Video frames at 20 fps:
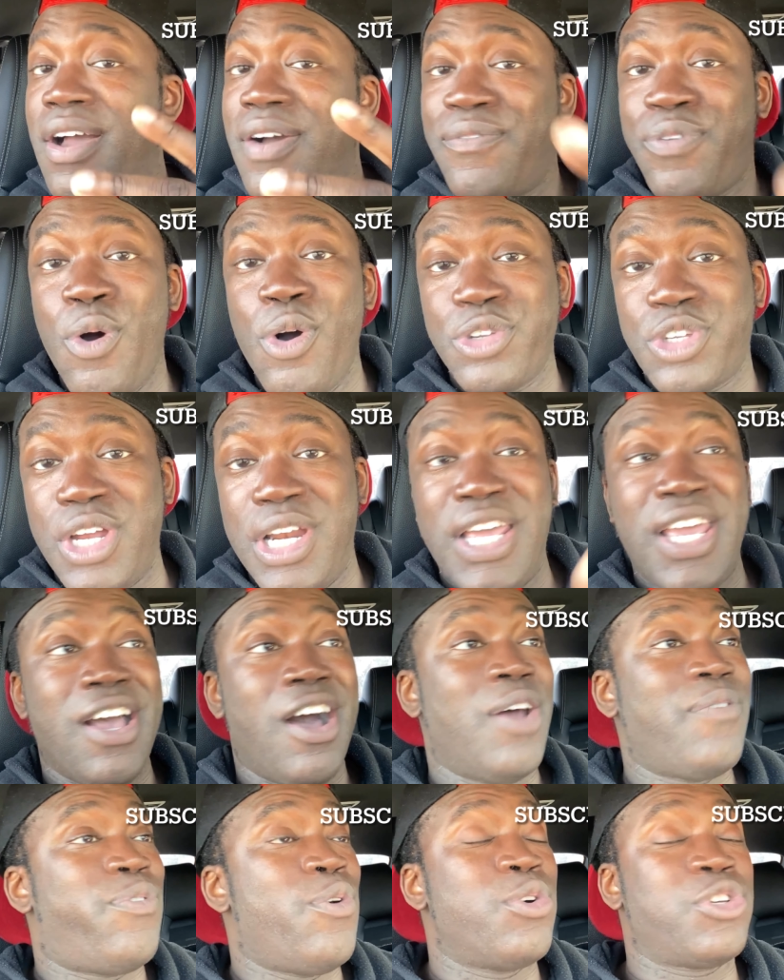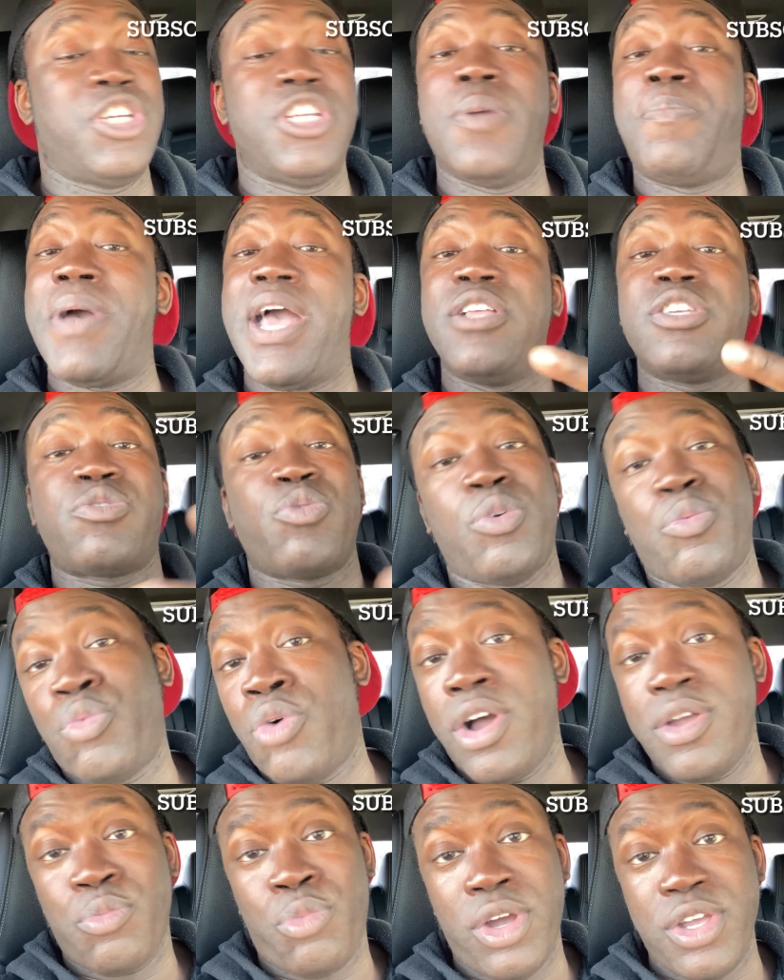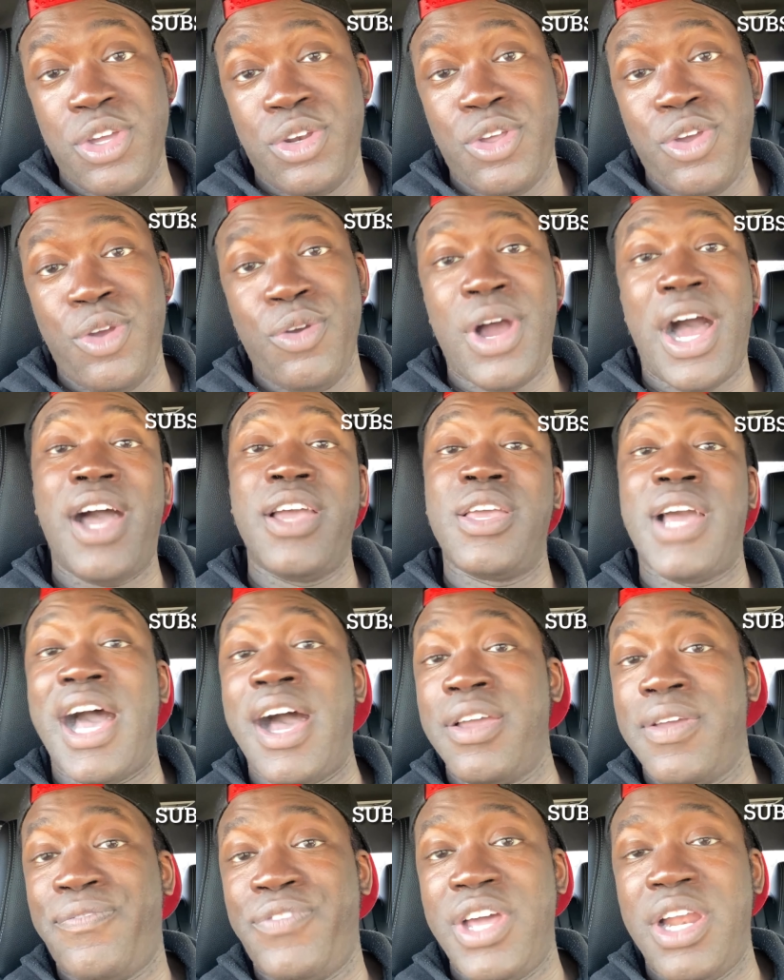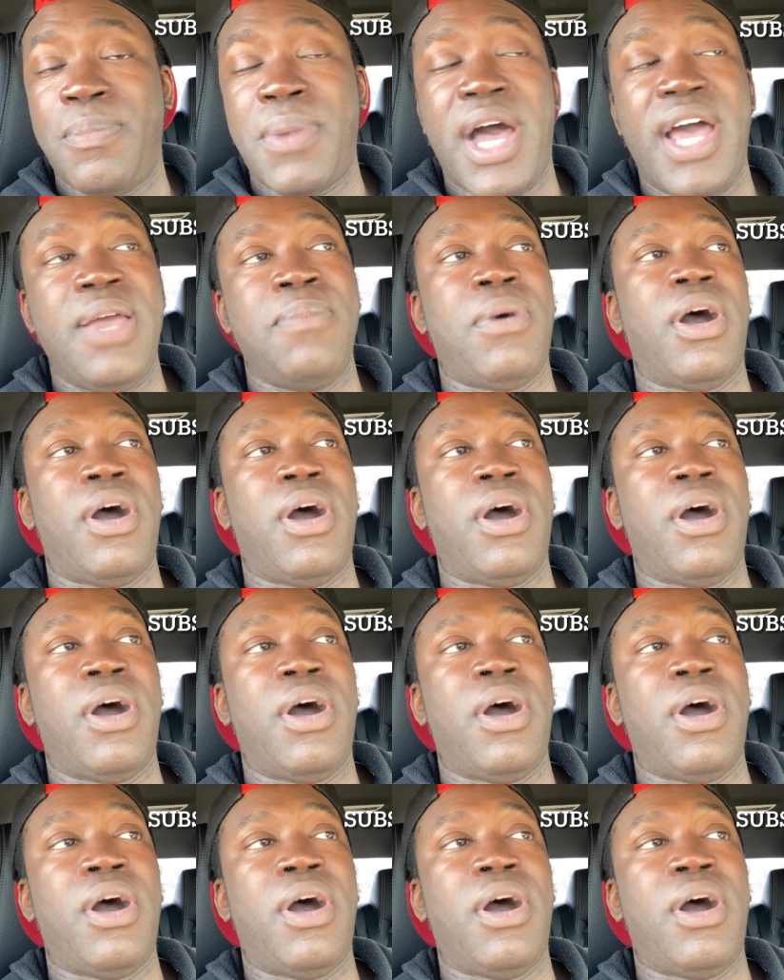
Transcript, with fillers: fortunately, unfortunately, depends what, what you do, how you, how you feel about it.